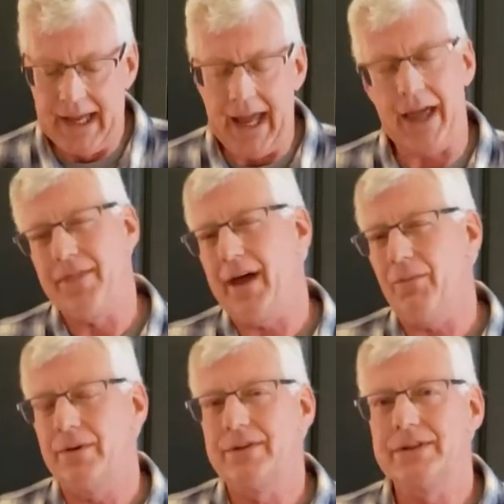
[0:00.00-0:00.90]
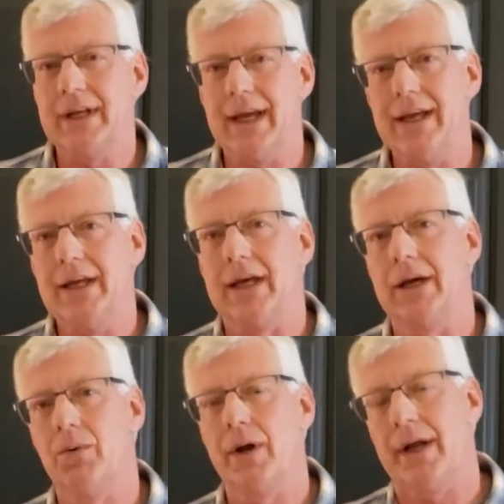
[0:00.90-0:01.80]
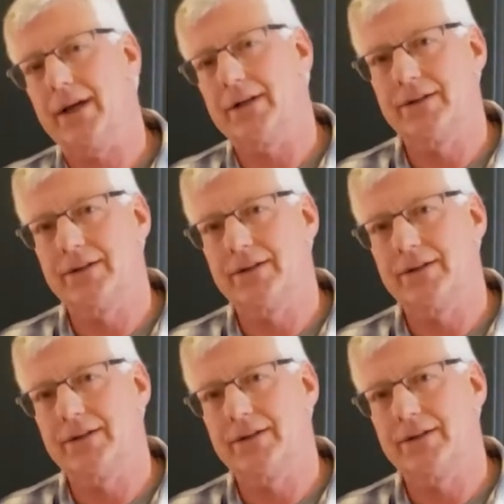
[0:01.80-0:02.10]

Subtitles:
And that was what I could